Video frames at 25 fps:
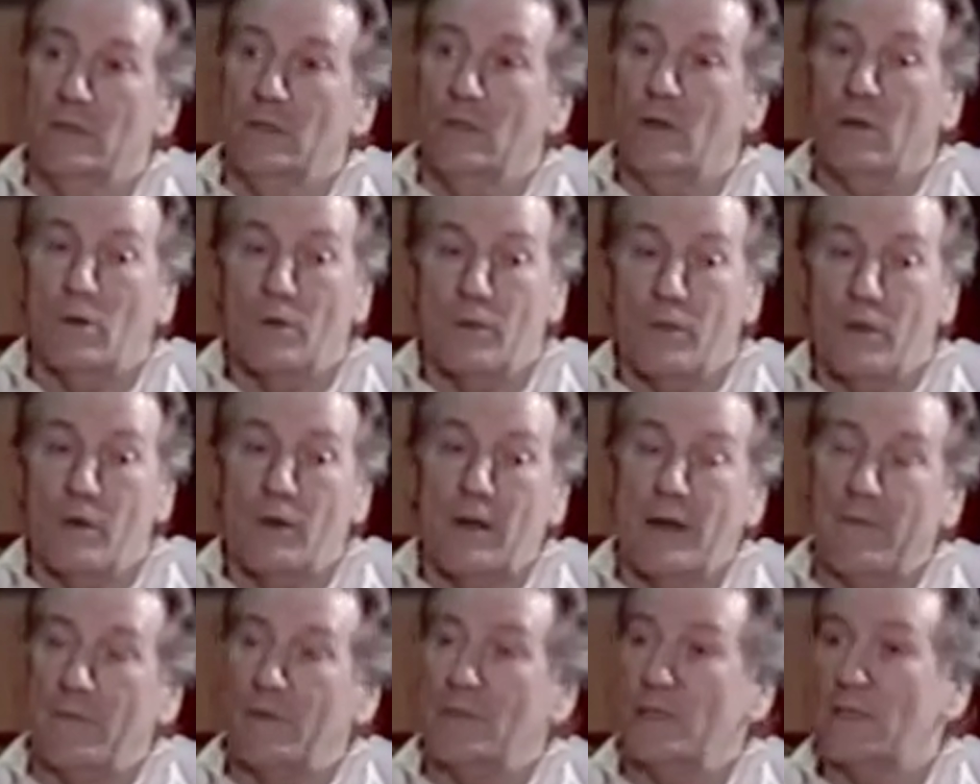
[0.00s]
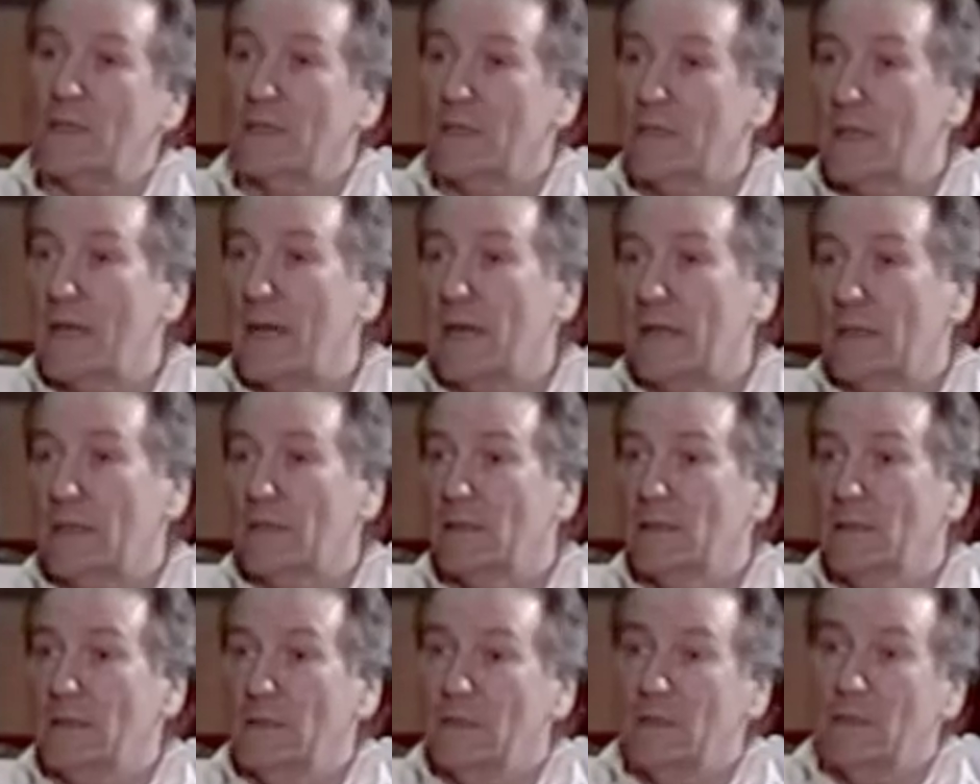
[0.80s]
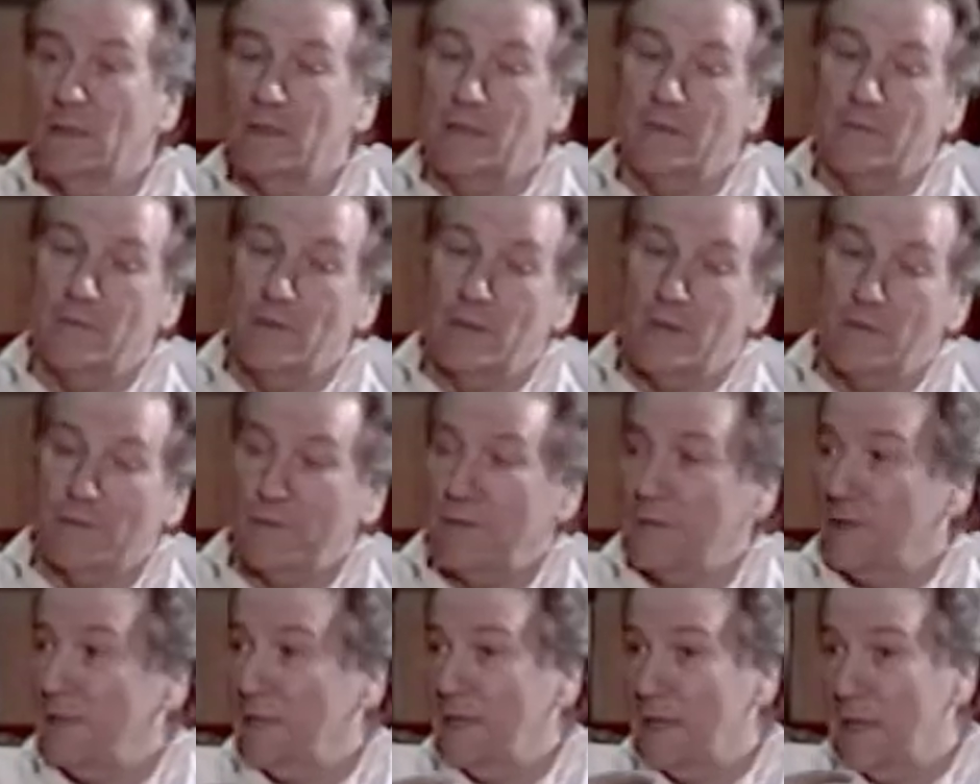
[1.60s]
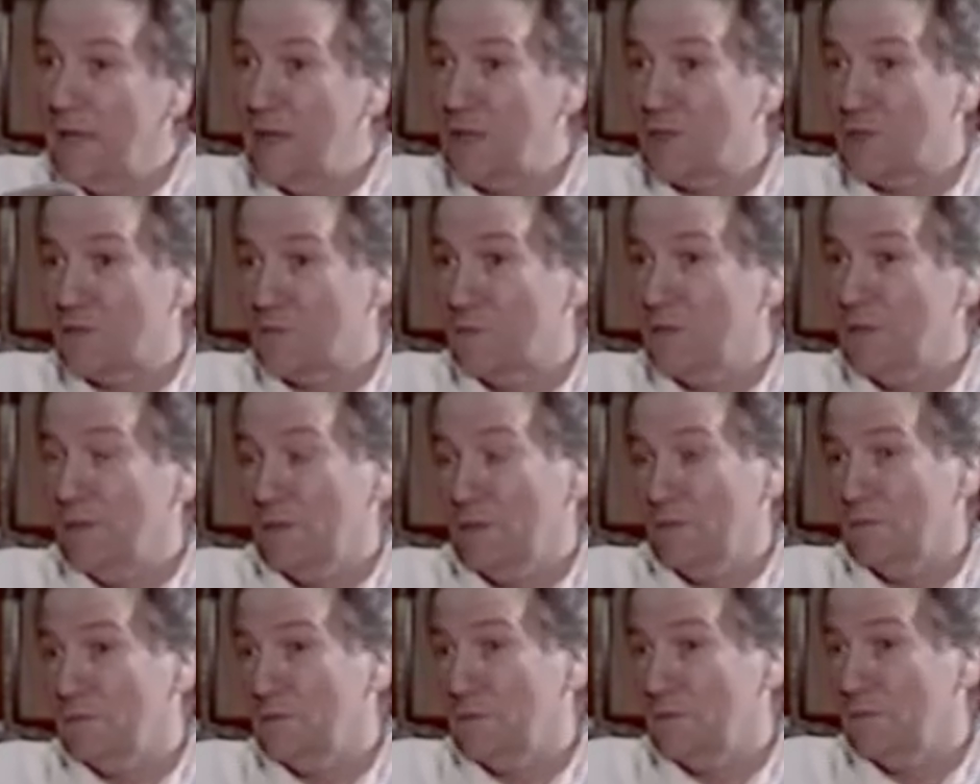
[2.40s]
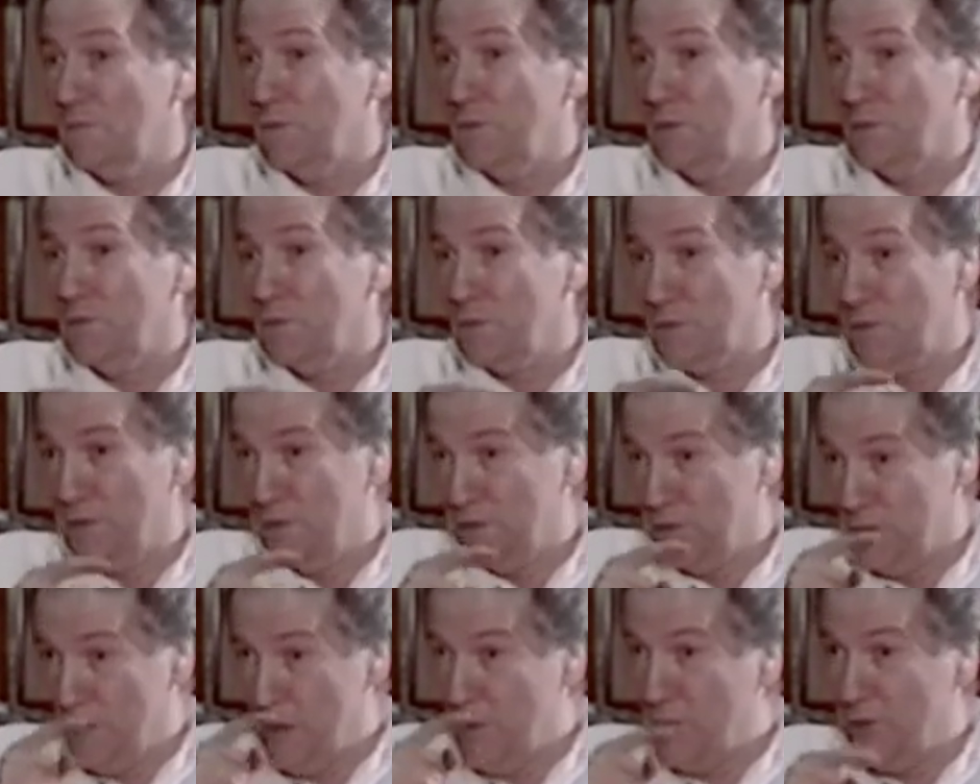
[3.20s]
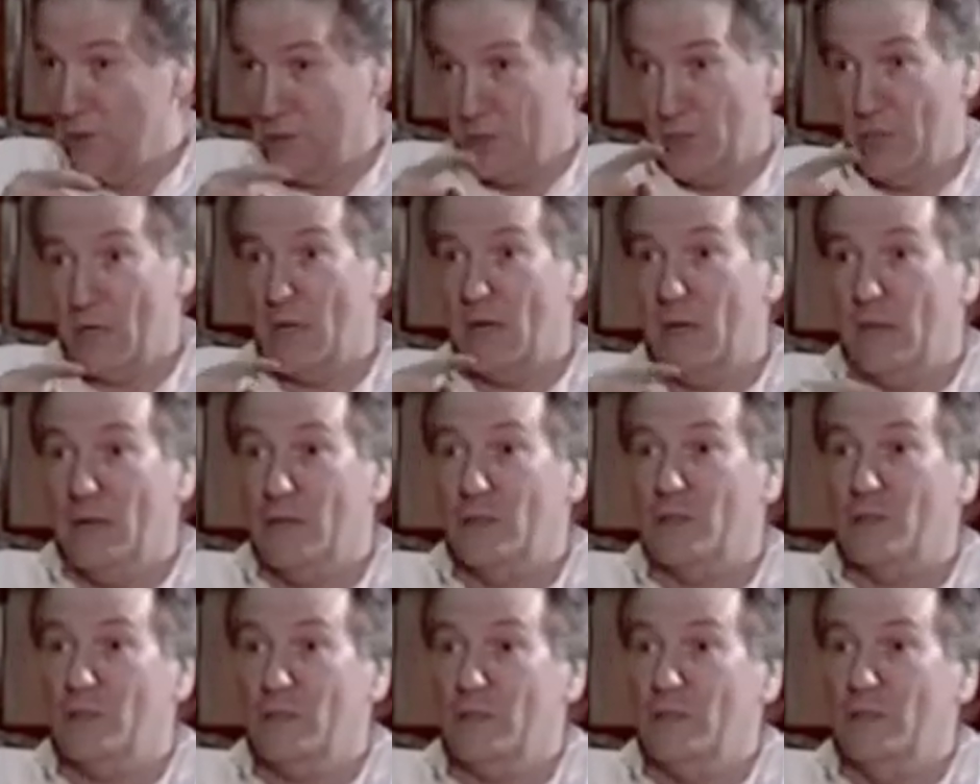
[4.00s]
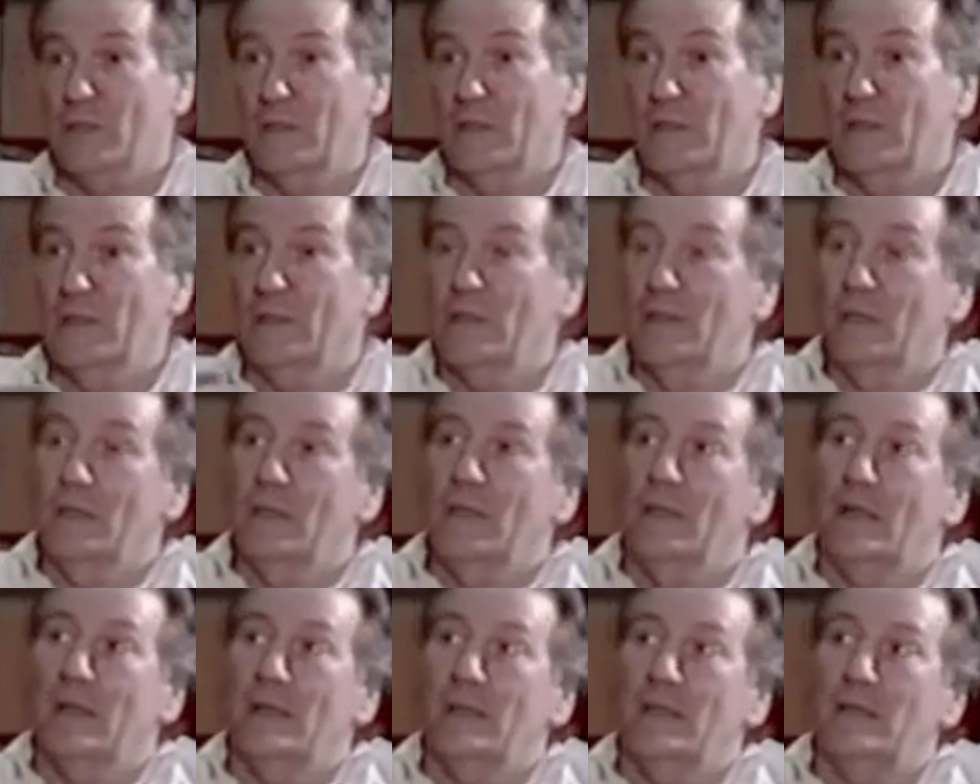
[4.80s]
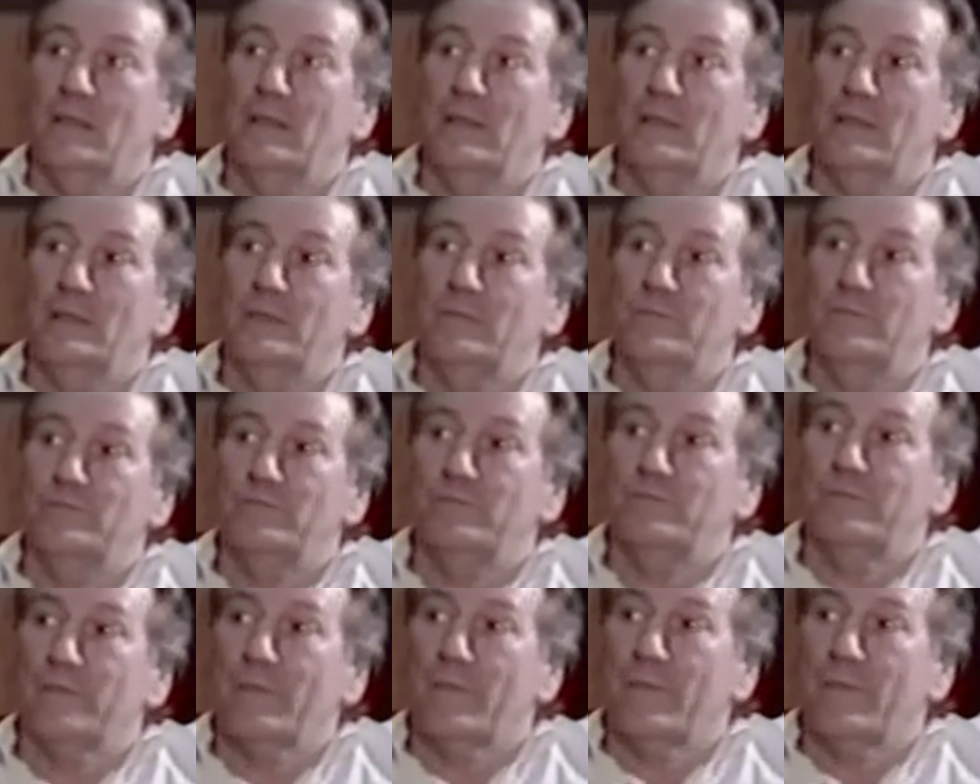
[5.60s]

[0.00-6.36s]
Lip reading: Although, having said that, for the last reels, which was The Charge, and